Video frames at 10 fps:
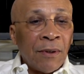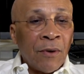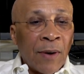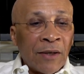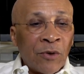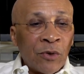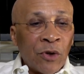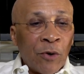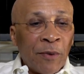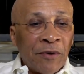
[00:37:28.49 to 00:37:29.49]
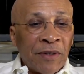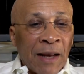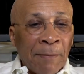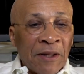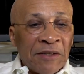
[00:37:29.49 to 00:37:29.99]
Oh, I don't know, Mary.
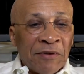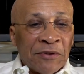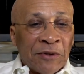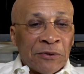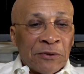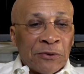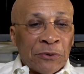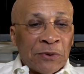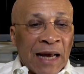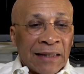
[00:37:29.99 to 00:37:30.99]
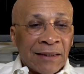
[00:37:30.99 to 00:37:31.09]
I'm not even going to do that.